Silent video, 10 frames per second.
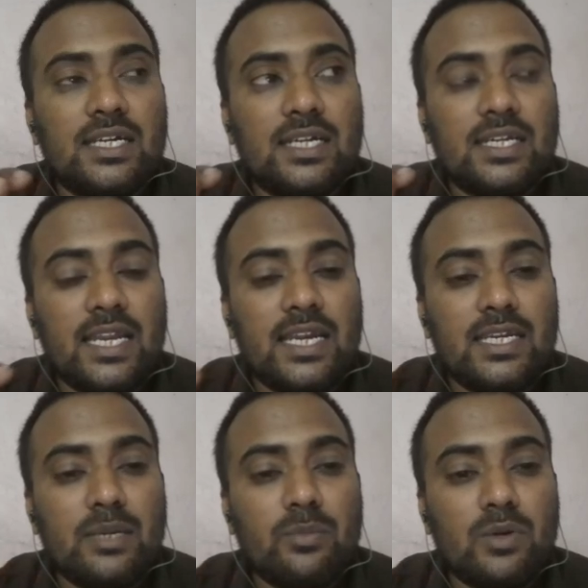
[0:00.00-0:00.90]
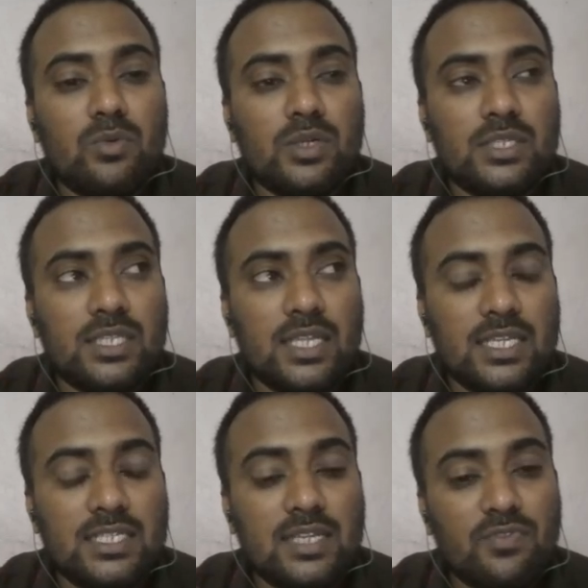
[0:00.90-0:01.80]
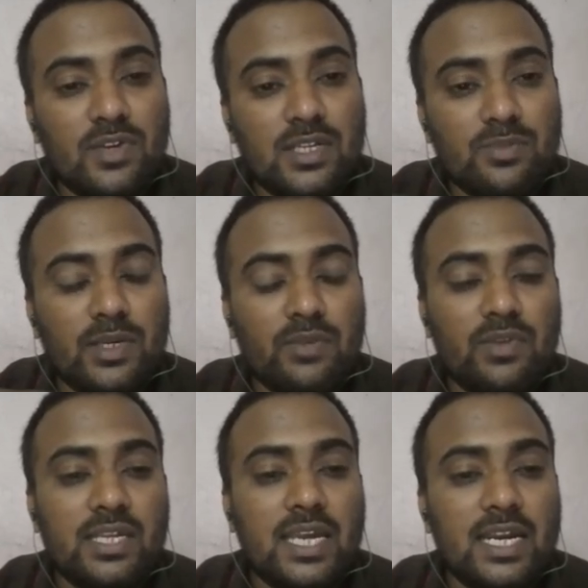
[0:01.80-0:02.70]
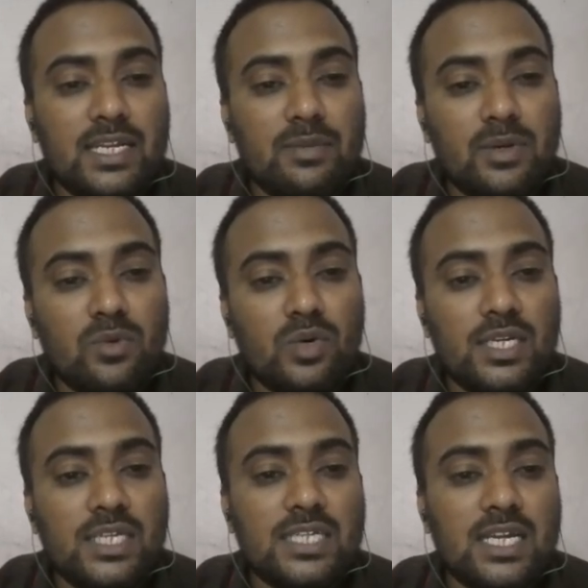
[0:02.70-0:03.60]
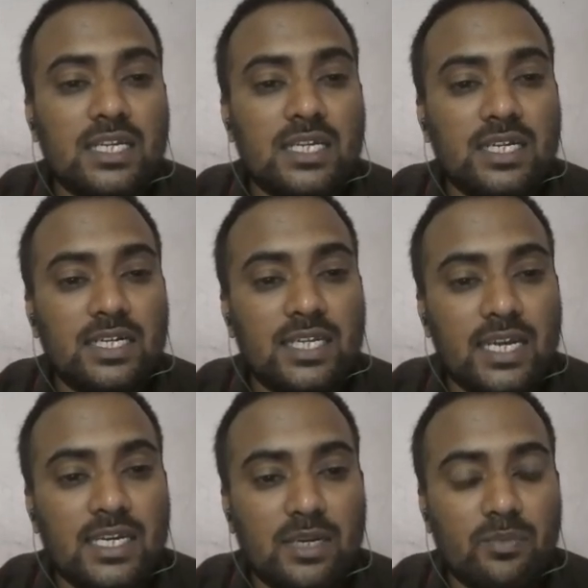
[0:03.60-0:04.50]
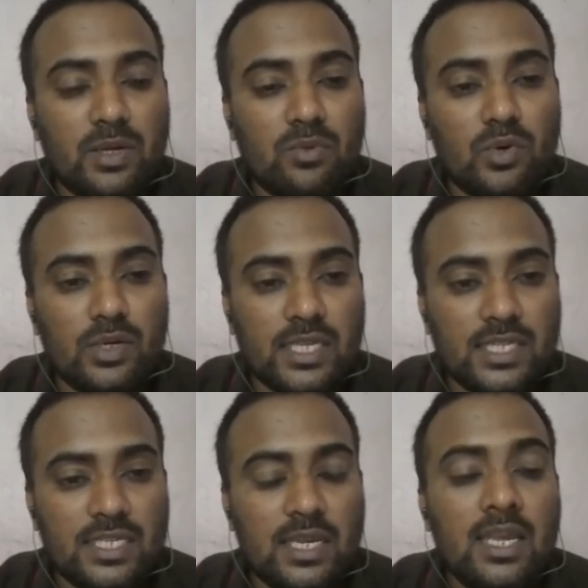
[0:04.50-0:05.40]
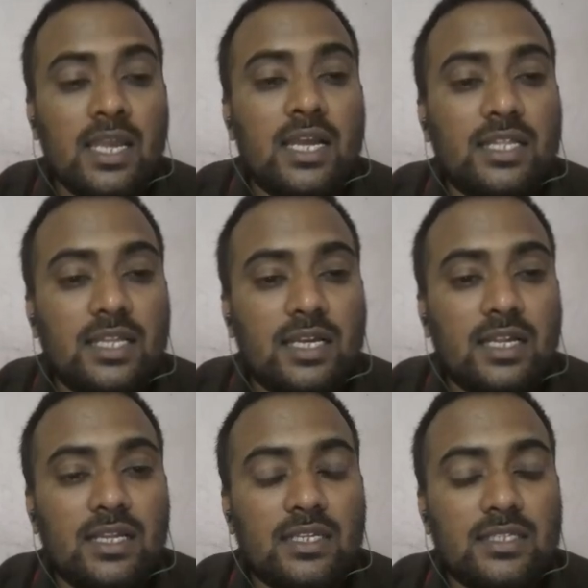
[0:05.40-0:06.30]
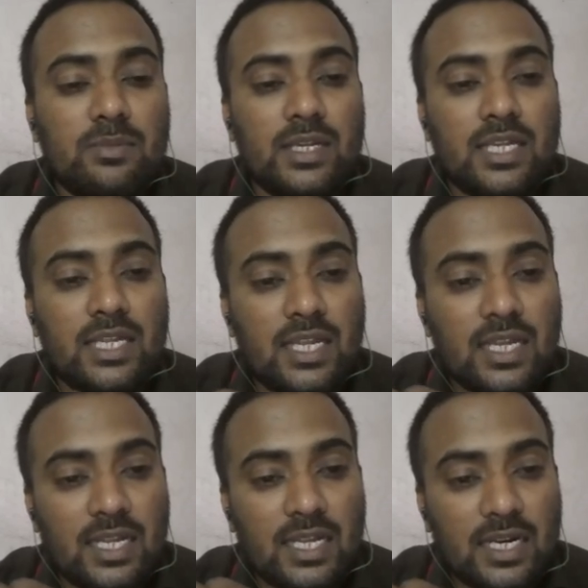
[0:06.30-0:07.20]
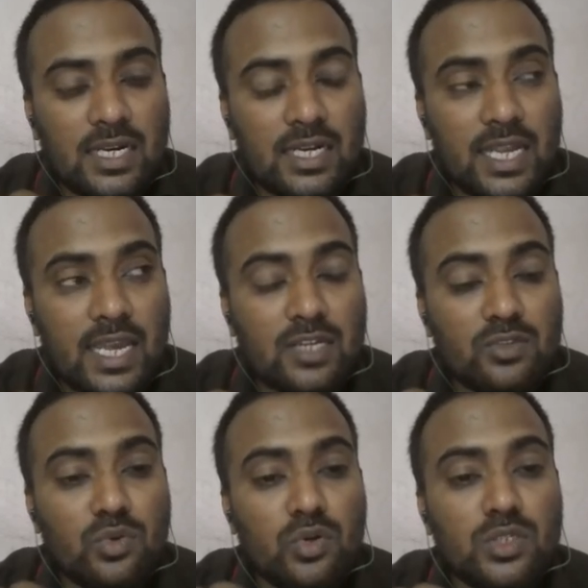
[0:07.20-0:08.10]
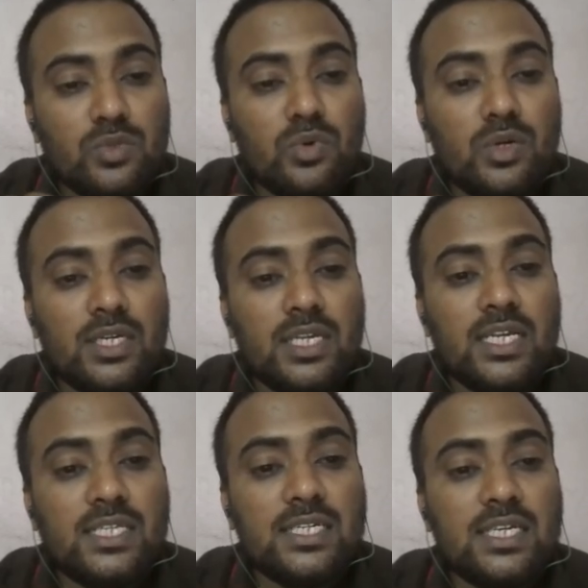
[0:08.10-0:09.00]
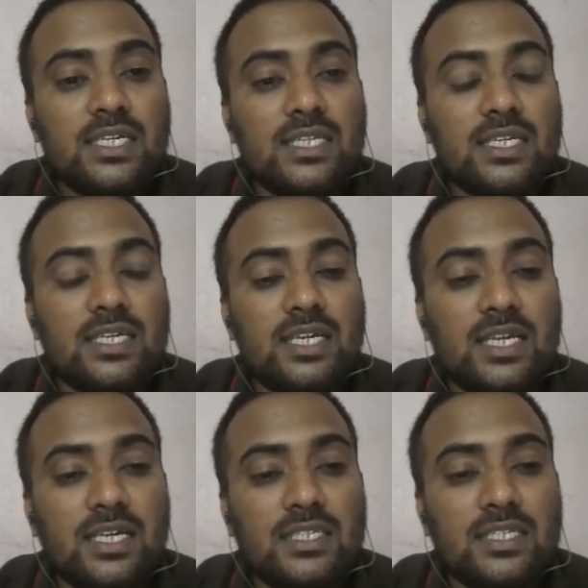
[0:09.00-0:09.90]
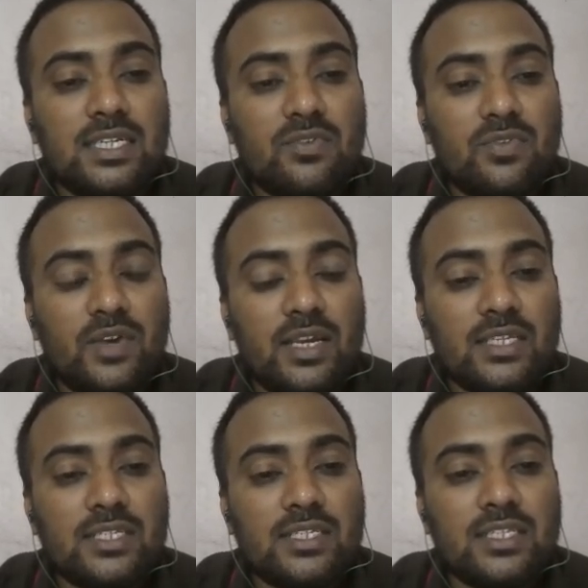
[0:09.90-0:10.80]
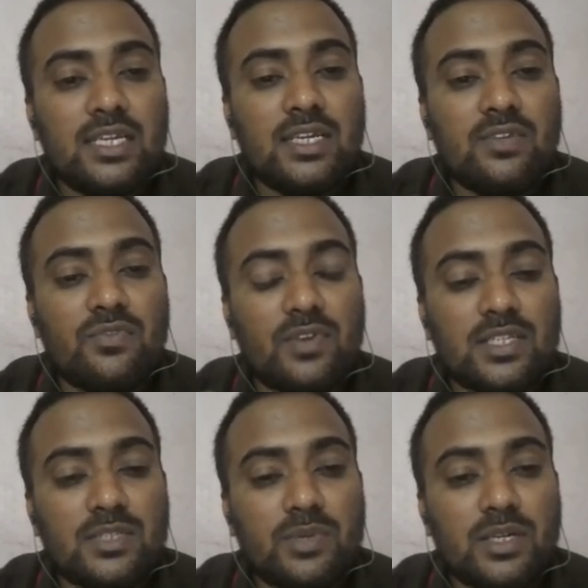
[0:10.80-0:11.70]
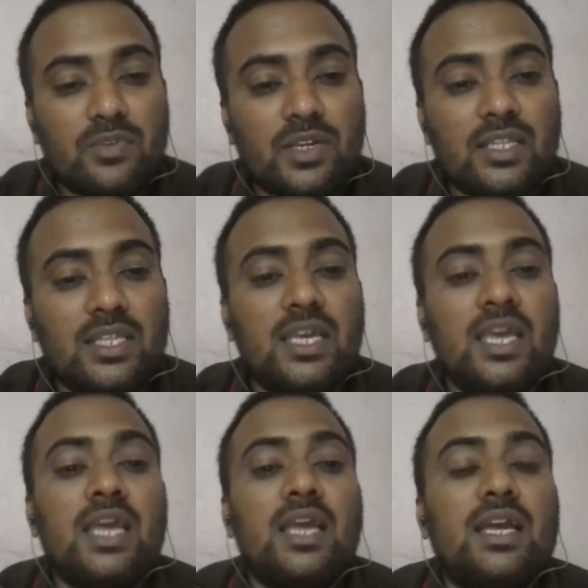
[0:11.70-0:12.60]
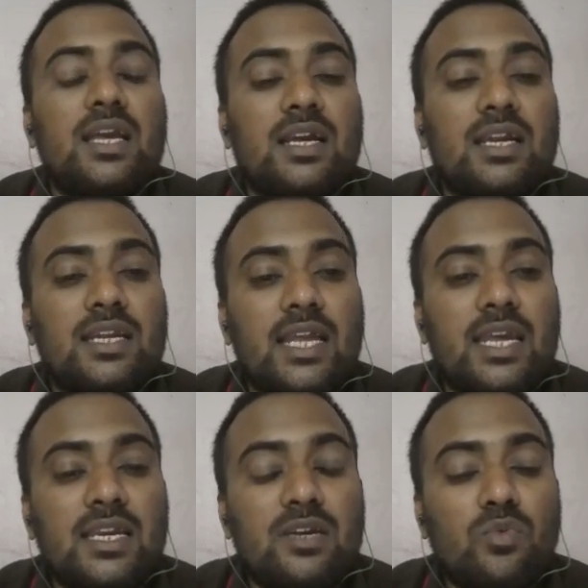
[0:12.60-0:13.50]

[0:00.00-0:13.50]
drain terminal voltage, that is difference between gate terminal voltage and drain terminal voltage. Similarly, drain source voltage is defined as the difference between the drain